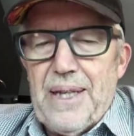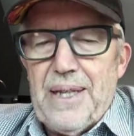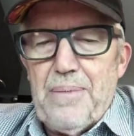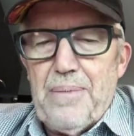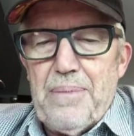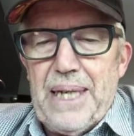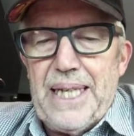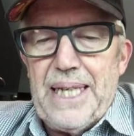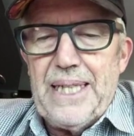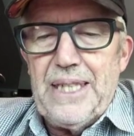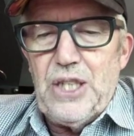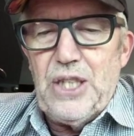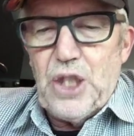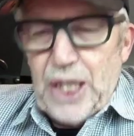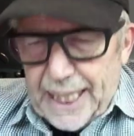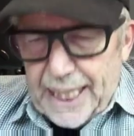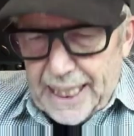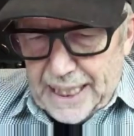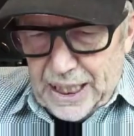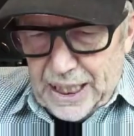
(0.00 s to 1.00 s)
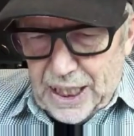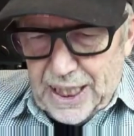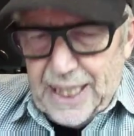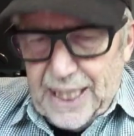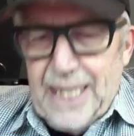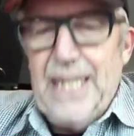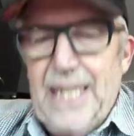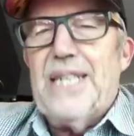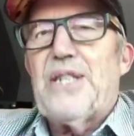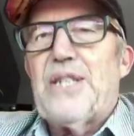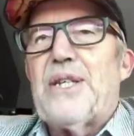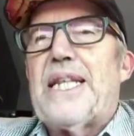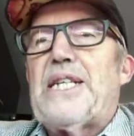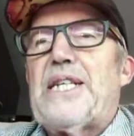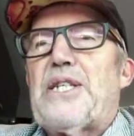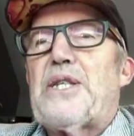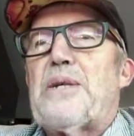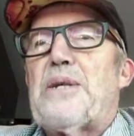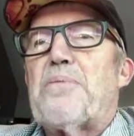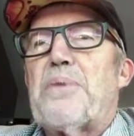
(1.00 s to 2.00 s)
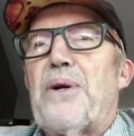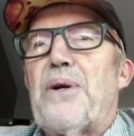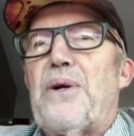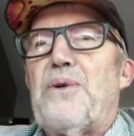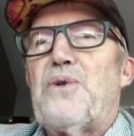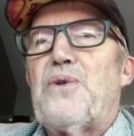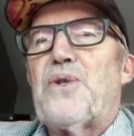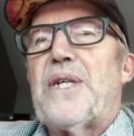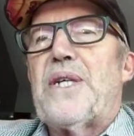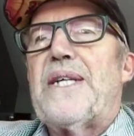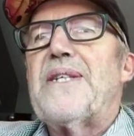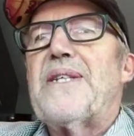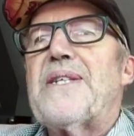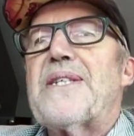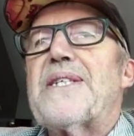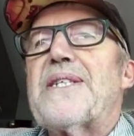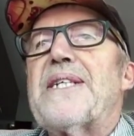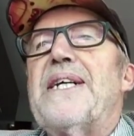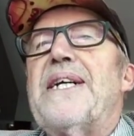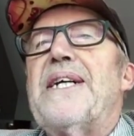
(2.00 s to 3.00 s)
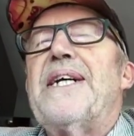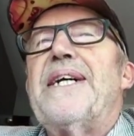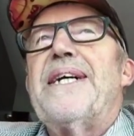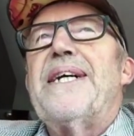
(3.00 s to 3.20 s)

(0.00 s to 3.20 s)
main judge. So that's the process.